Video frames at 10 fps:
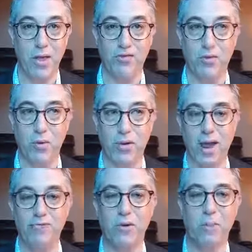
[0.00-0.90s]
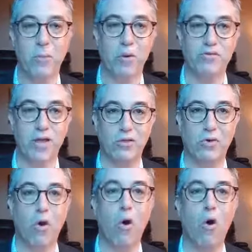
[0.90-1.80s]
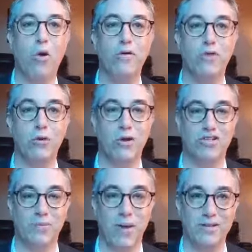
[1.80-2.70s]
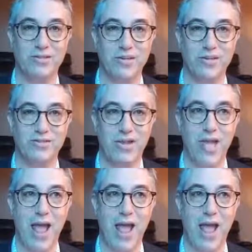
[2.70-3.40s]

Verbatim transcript: So you have to put together all of your expenses